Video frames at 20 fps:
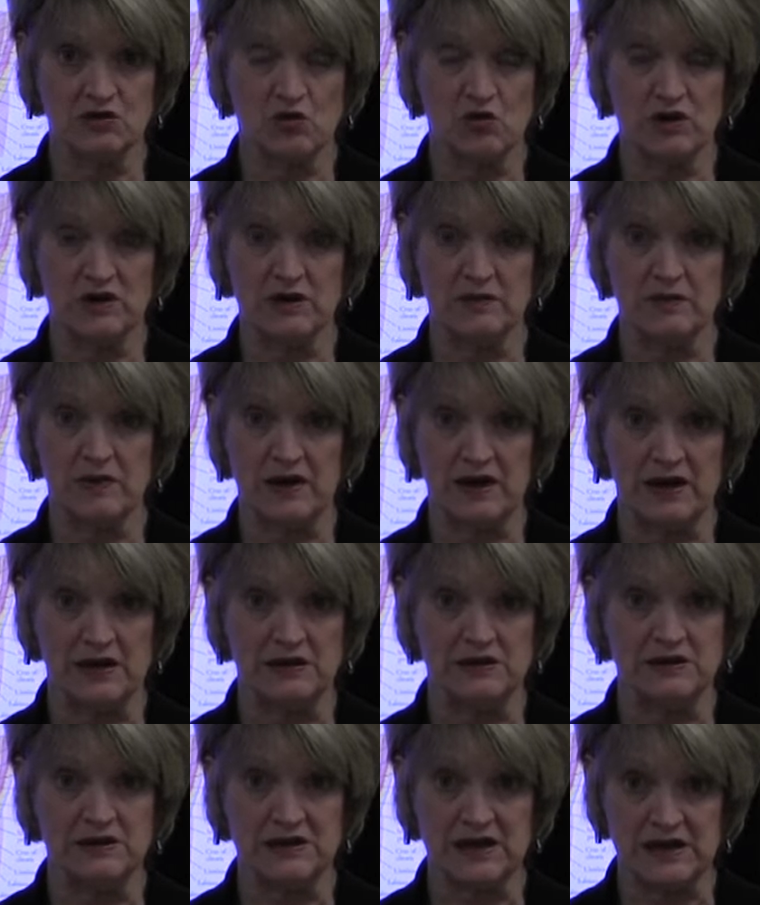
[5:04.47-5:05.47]
is going to
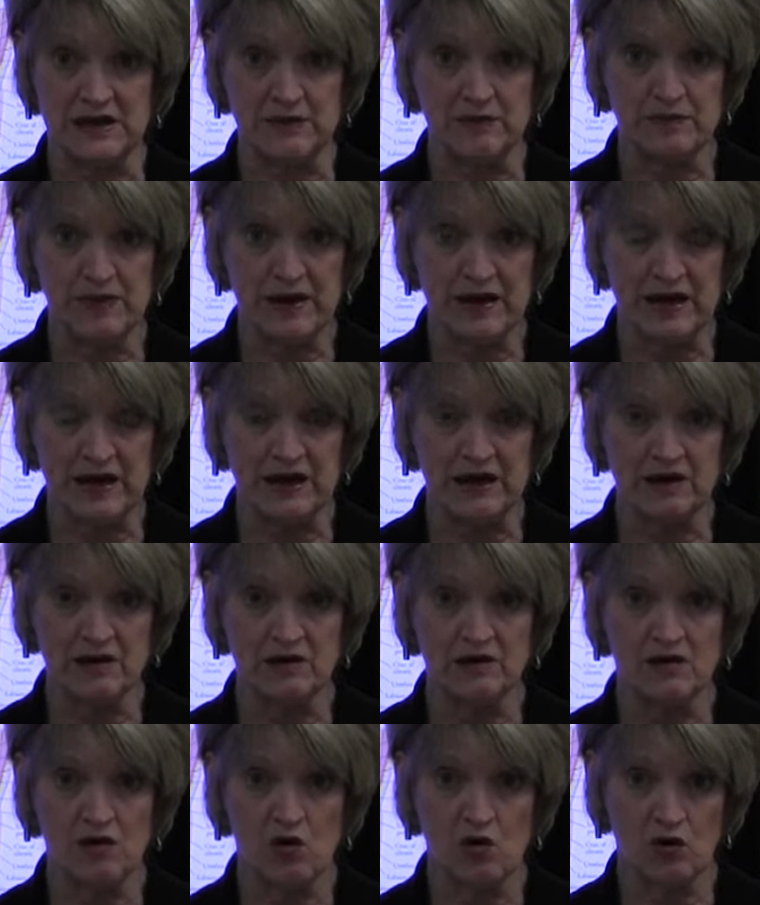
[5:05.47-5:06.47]
be deep pink
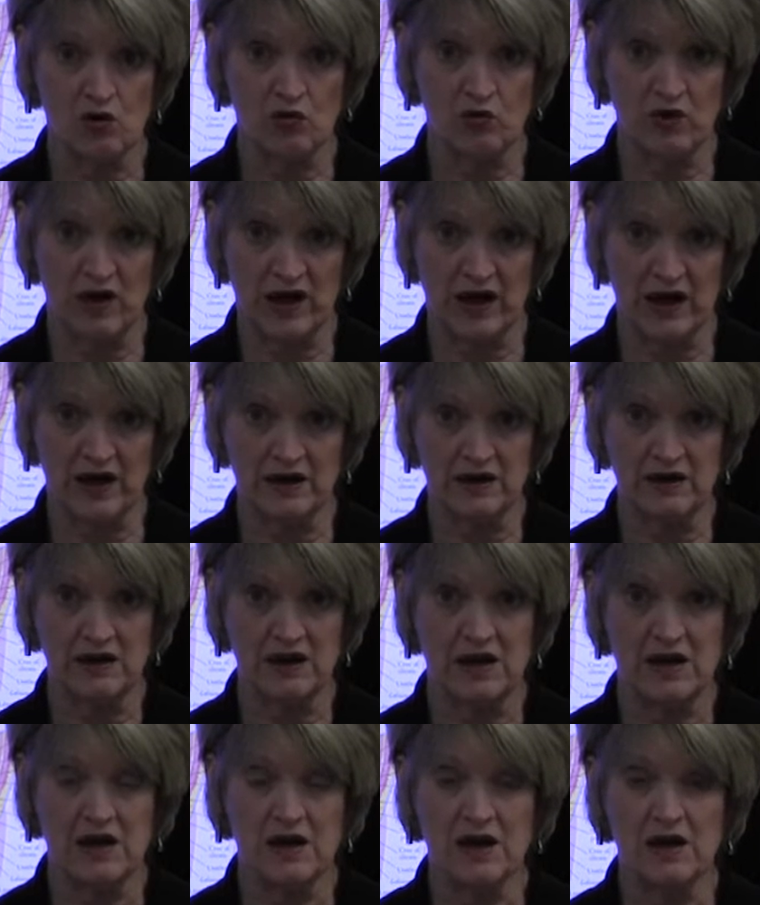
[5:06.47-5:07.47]
or red.
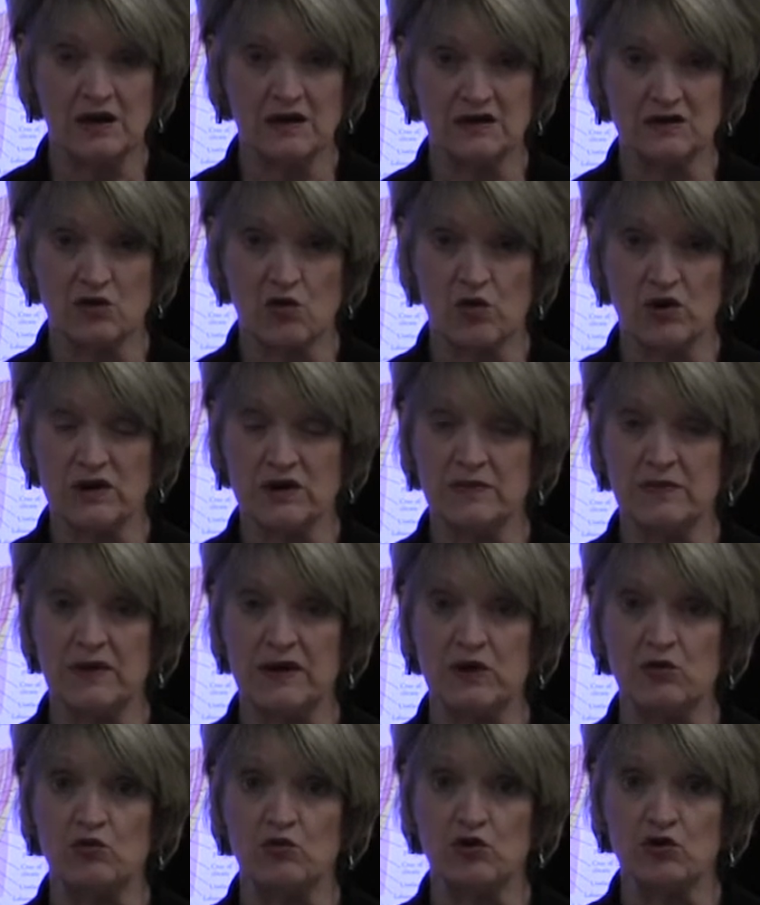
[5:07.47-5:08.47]
It's going to
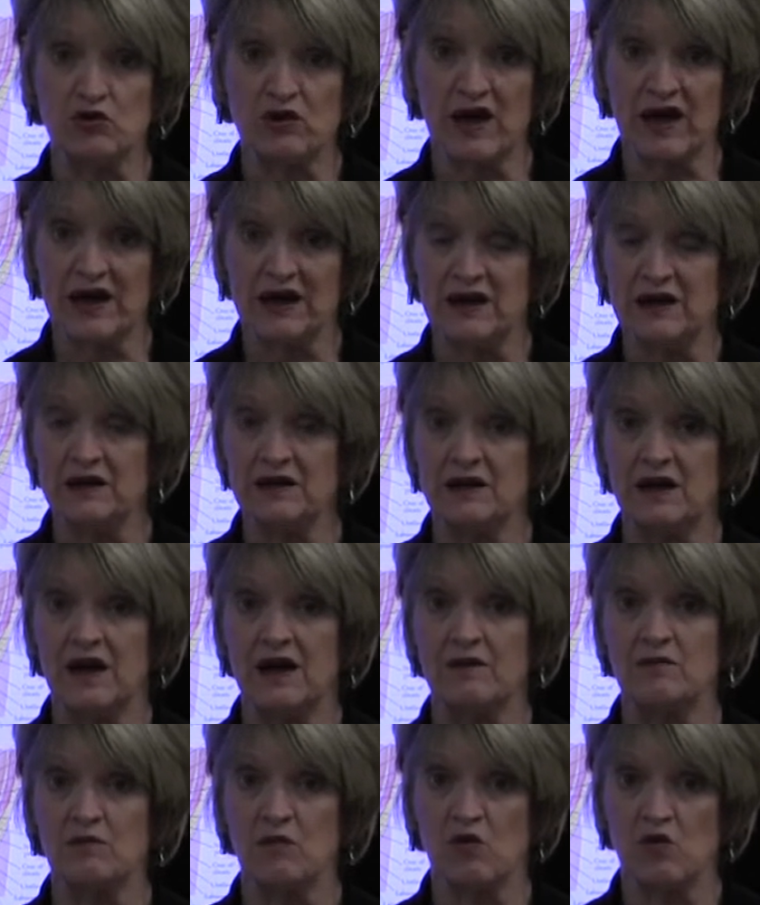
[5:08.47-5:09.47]
be rugated
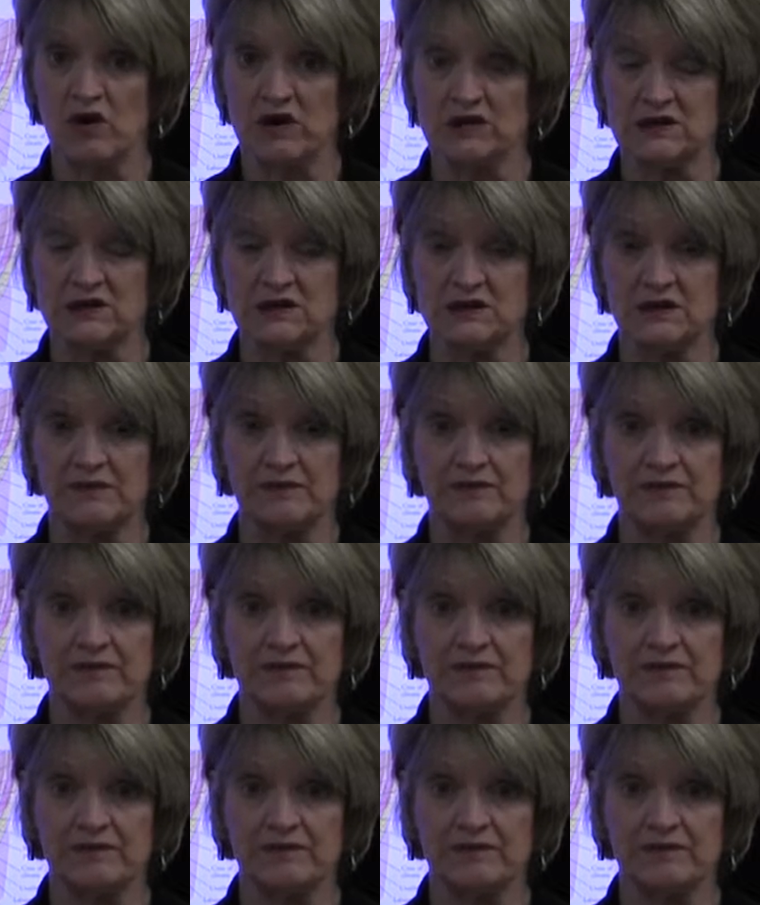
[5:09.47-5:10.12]
and moist.